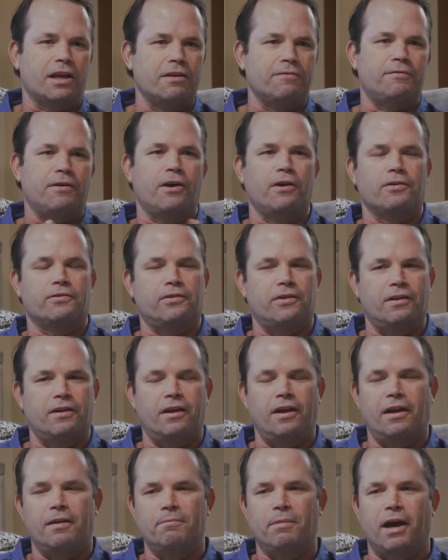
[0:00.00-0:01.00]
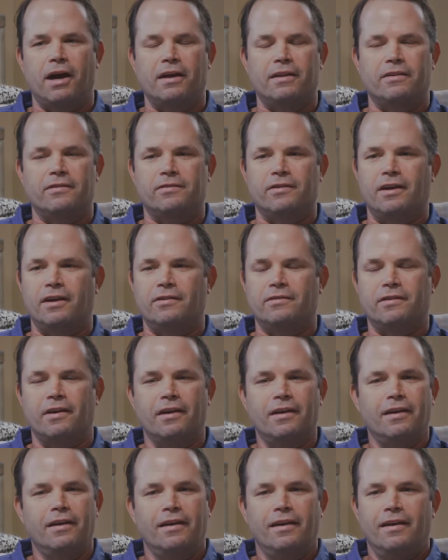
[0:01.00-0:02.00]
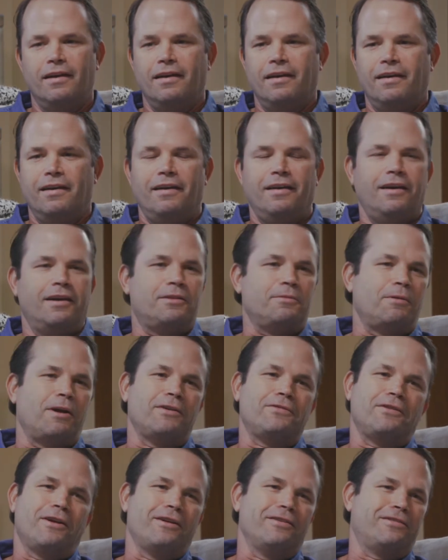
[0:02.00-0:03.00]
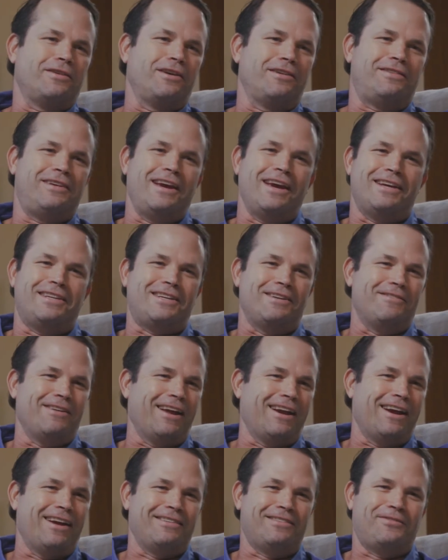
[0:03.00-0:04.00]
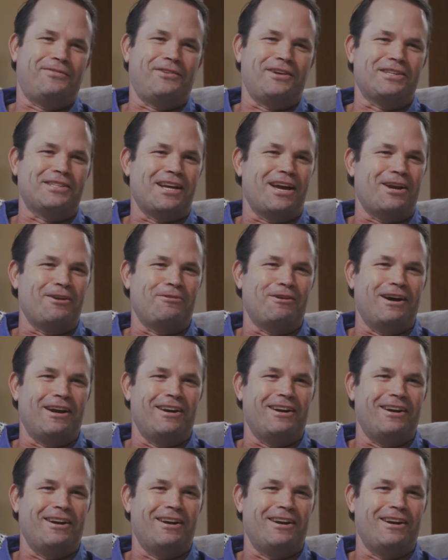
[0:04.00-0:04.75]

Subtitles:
to folks and behind the scenes. At the Restaurant Association, man, I was fish out of water.